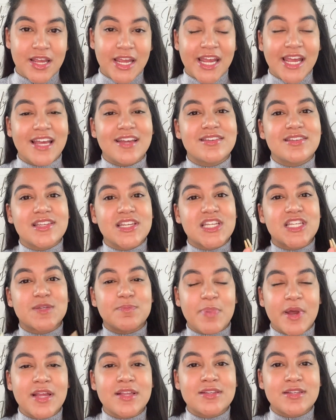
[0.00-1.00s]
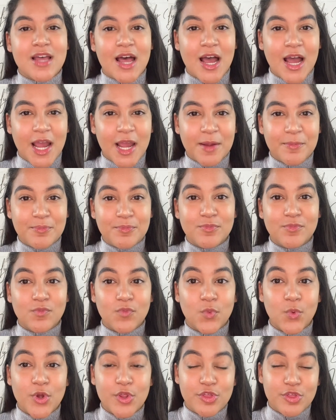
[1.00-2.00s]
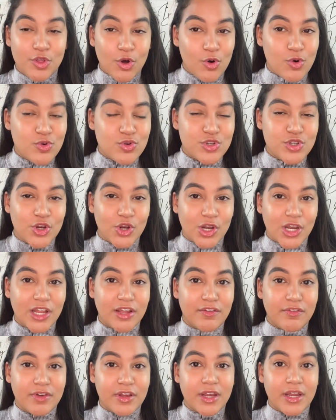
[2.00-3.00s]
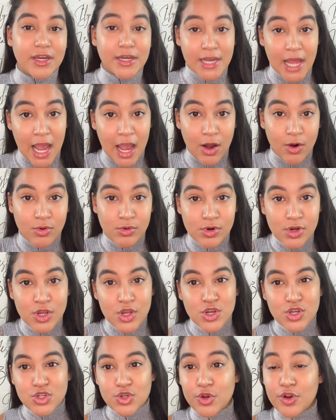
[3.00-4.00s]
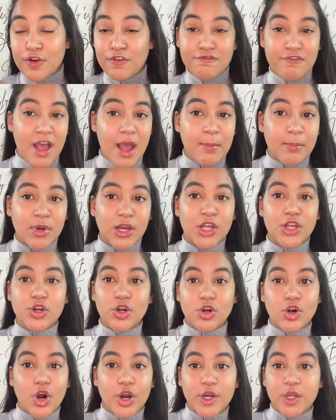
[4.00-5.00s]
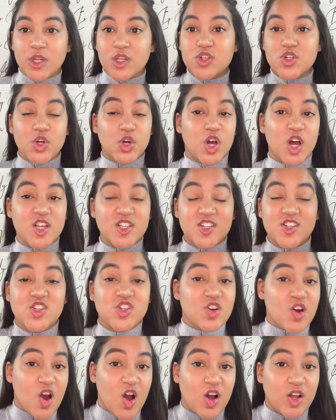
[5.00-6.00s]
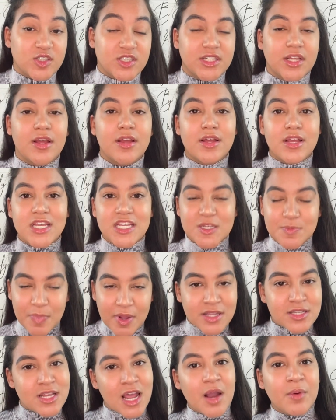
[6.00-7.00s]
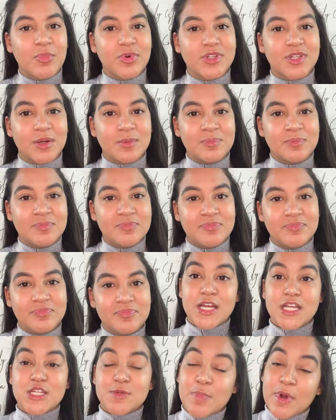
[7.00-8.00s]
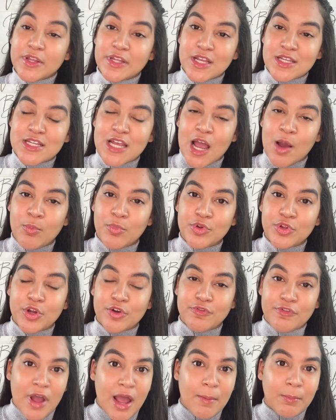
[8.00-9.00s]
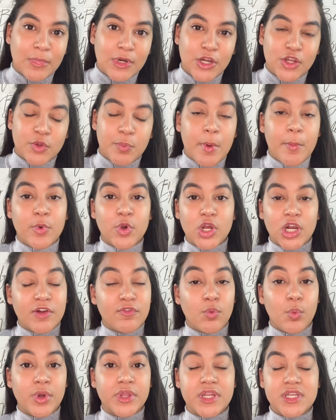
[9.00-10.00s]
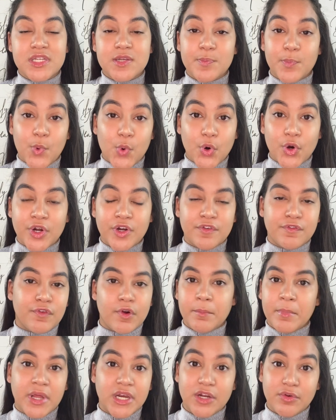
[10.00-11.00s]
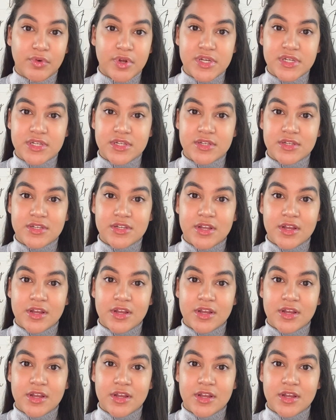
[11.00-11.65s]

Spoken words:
is to spend time with those you're living now. So your family, your guardians, your cousins, your aunts, spend time with them. Spending time with your family or the people you're living with is important for many reasons.